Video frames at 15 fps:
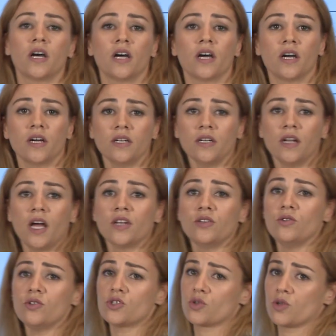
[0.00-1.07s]
an
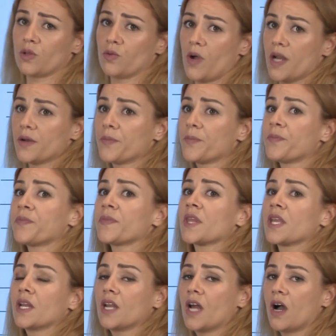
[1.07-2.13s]
unusual one.
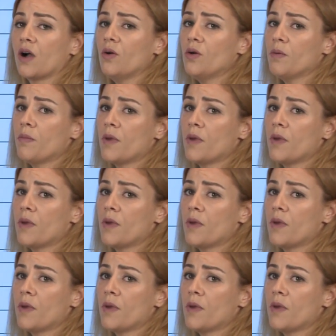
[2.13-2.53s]
Now